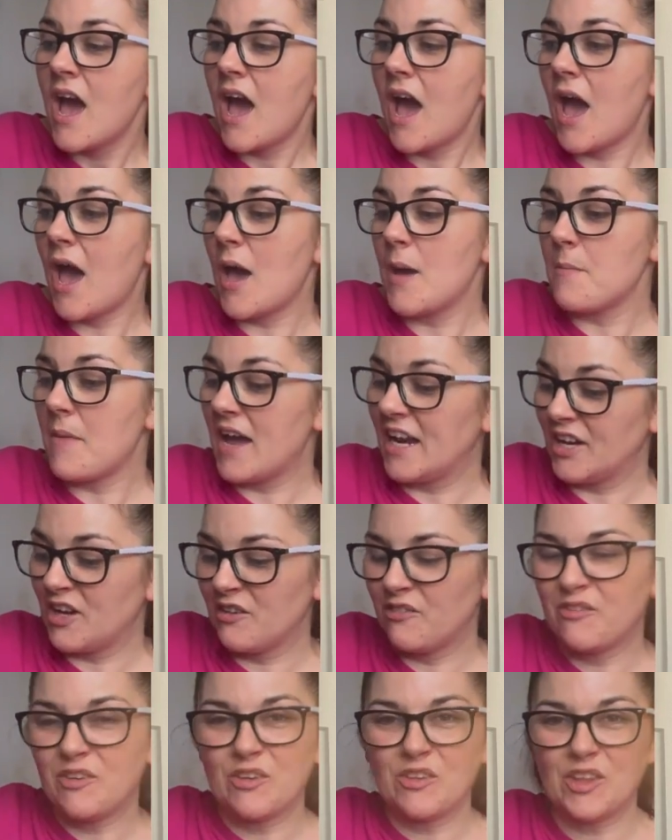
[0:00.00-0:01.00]
And I
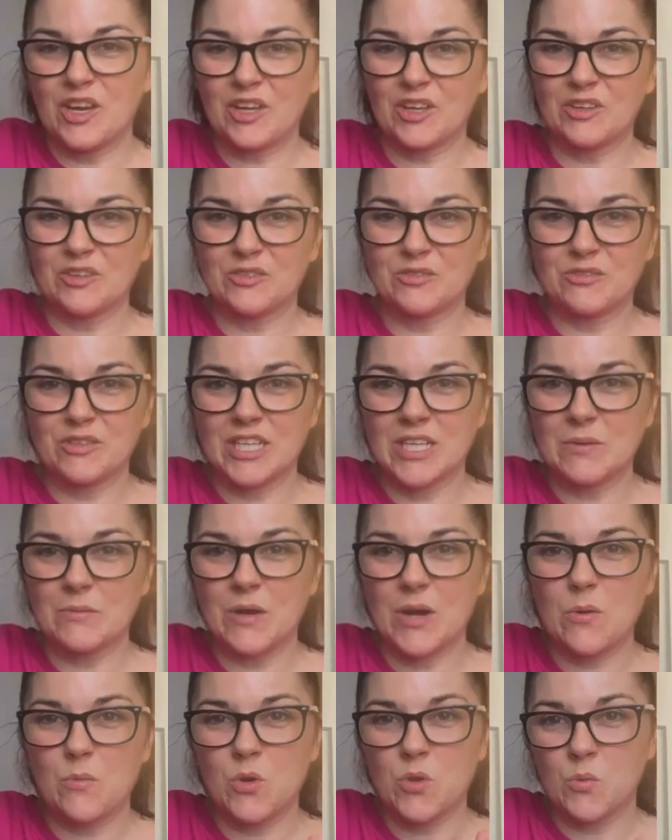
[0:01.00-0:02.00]
feel that goes really
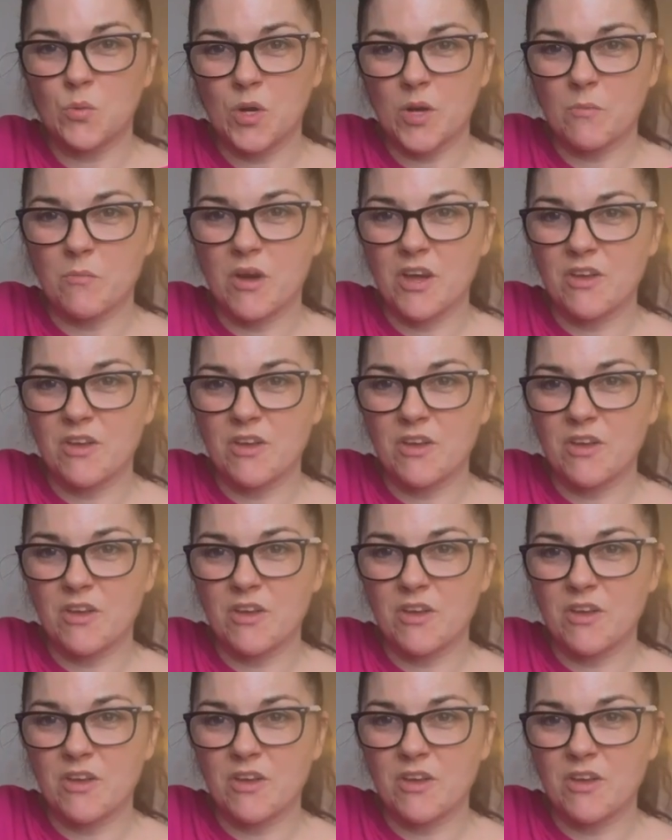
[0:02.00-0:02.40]
well with one of my